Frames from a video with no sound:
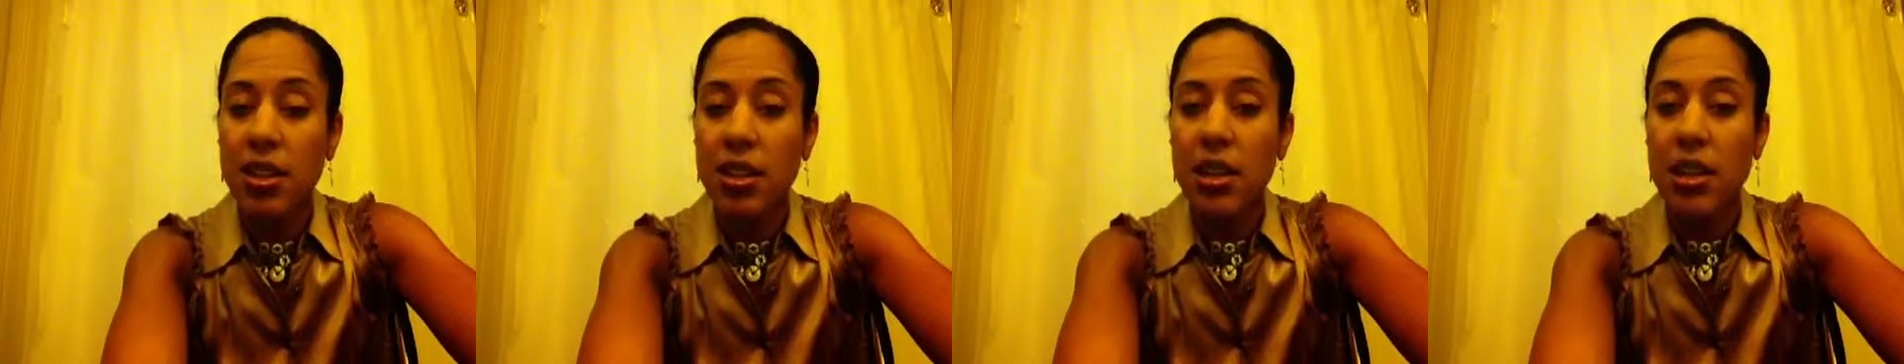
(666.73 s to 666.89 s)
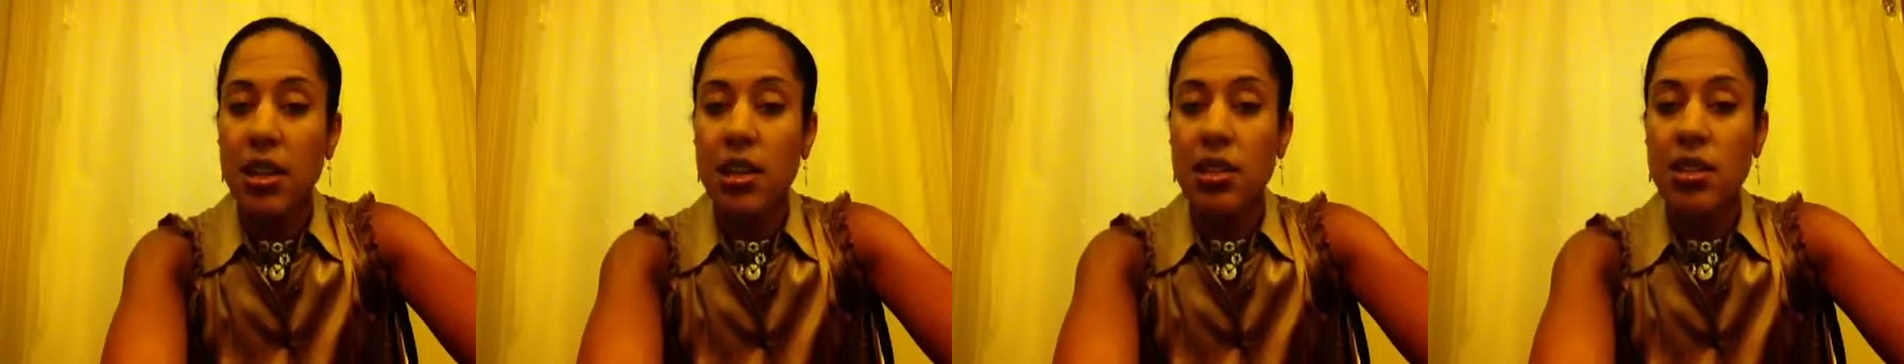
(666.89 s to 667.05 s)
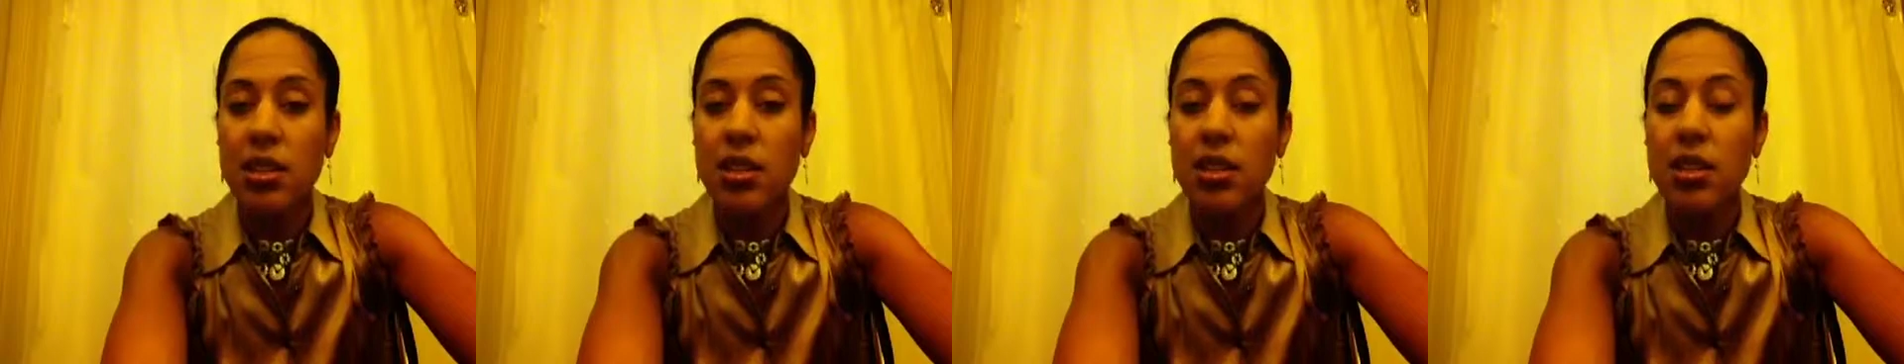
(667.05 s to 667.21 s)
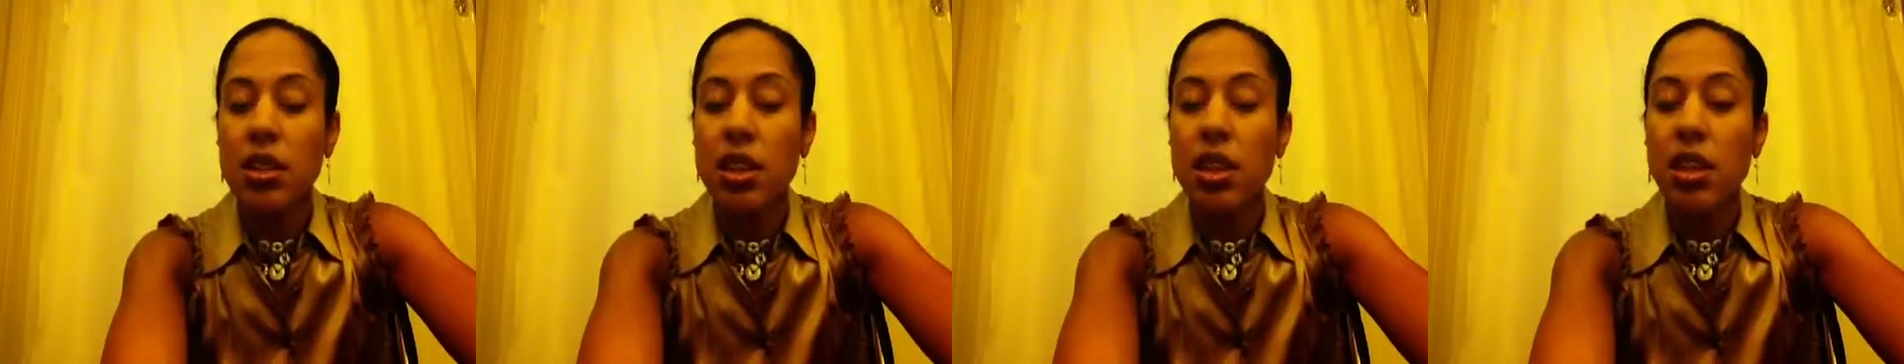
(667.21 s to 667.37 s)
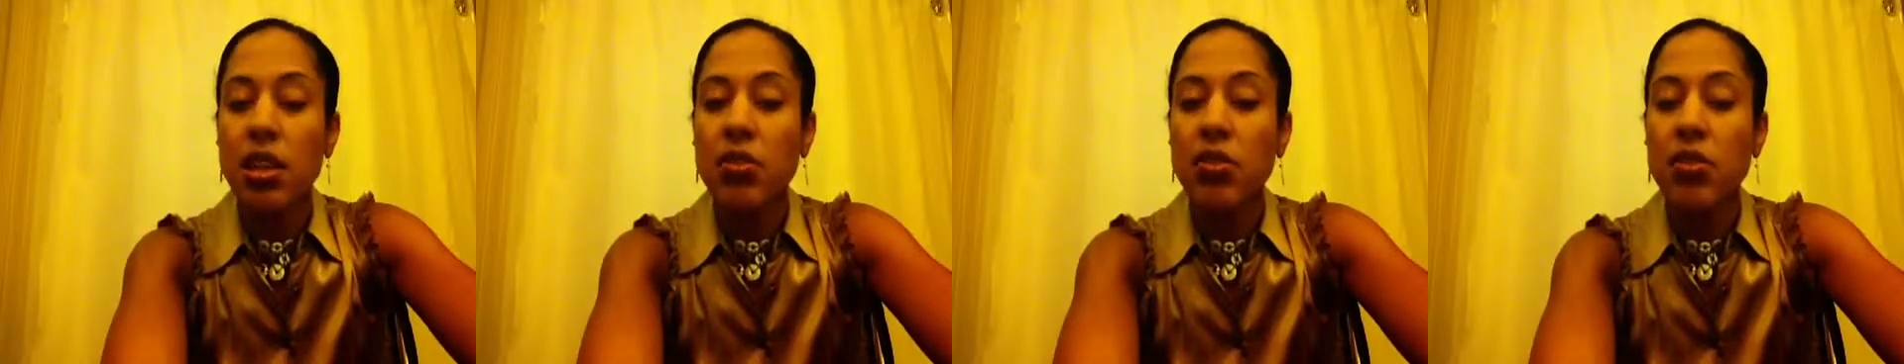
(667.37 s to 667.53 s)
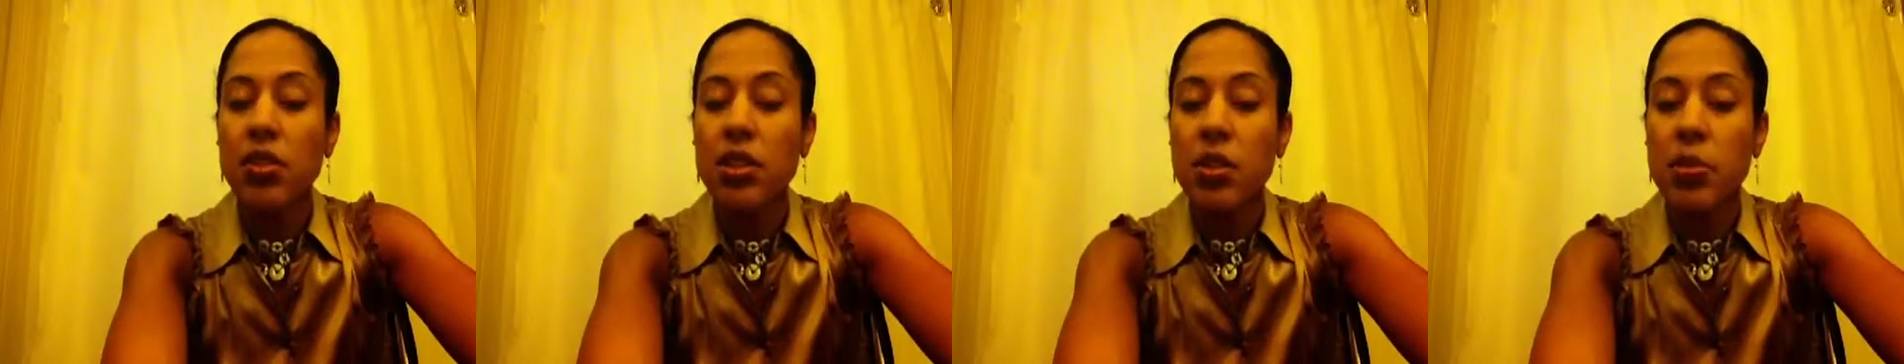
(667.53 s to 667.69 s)
as a sign
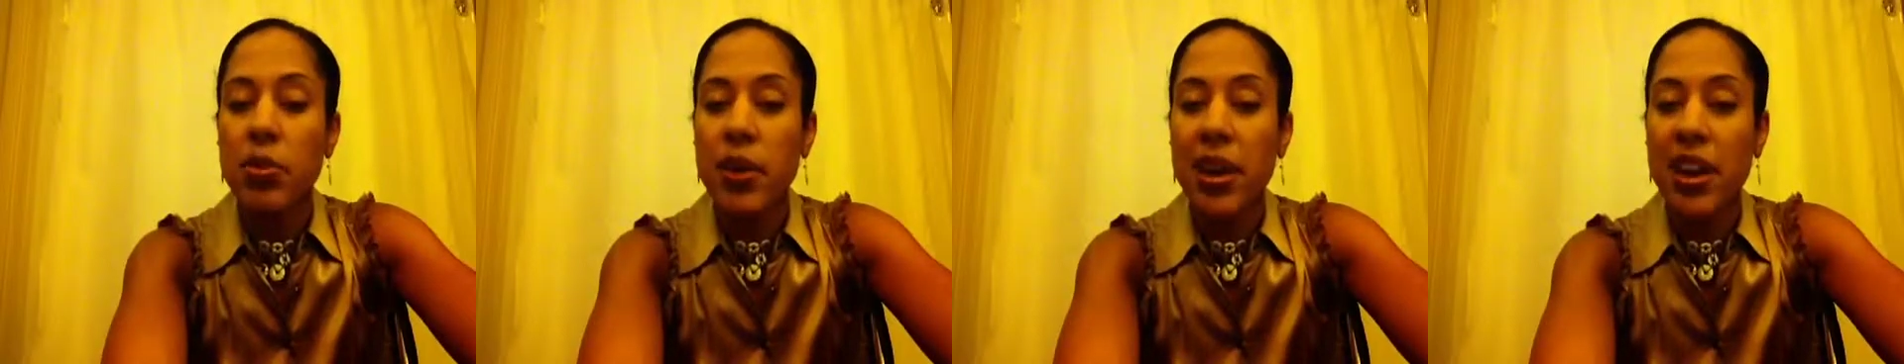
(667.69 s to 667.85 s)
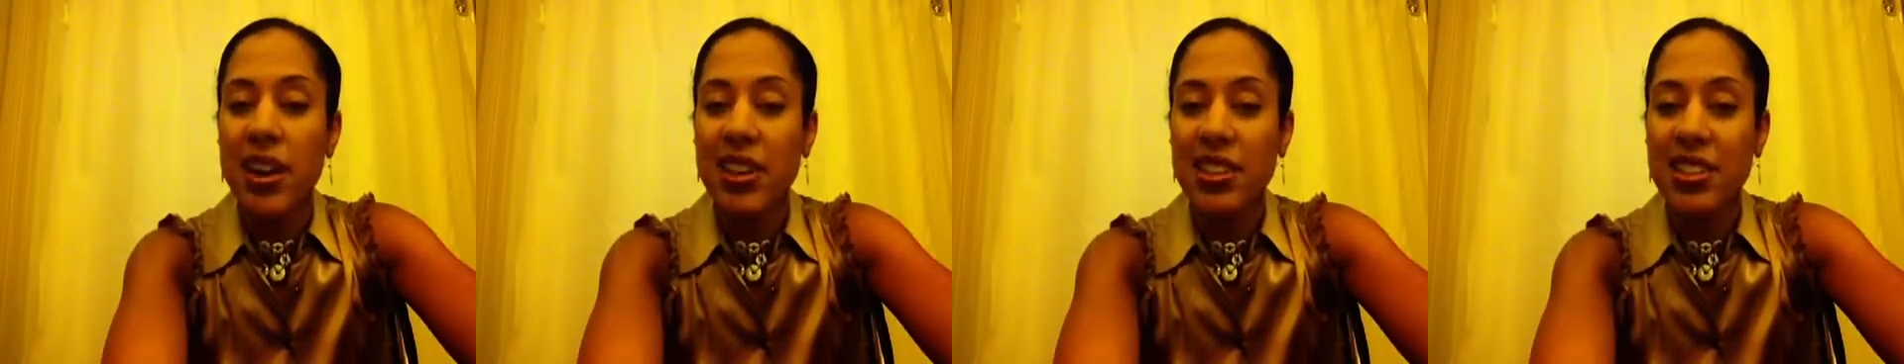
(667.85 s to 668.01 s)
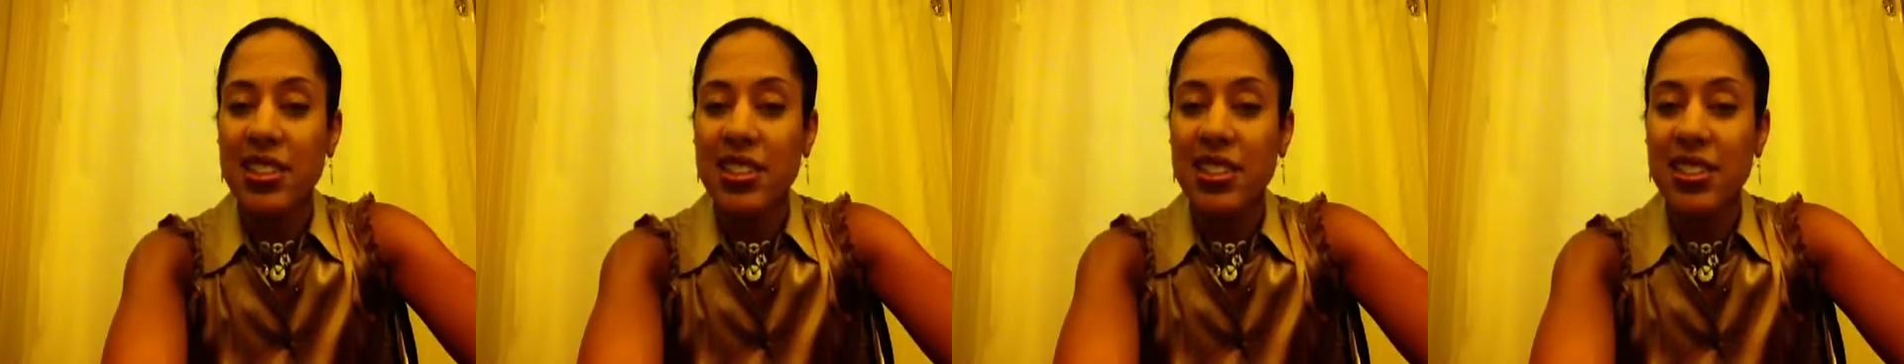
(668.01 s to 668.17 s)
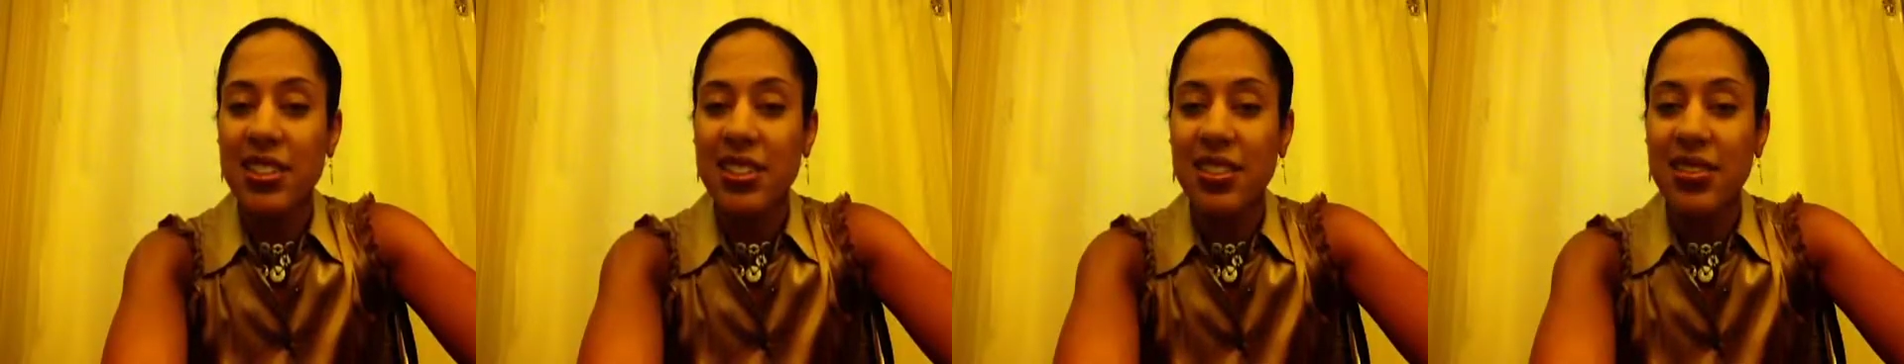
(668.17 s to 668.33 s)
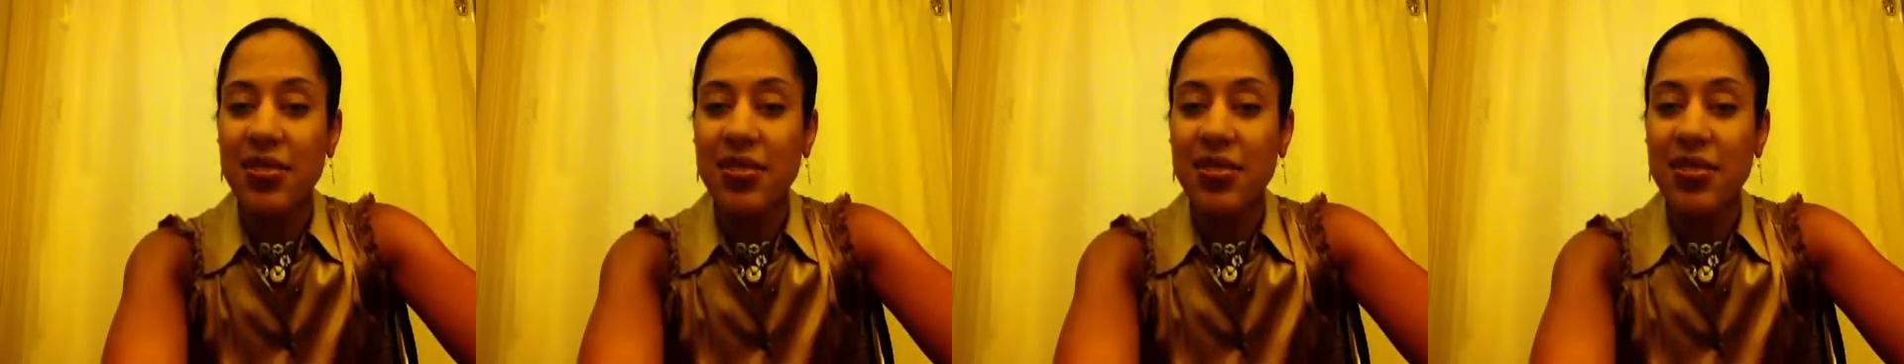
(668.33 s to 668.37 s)
of respect.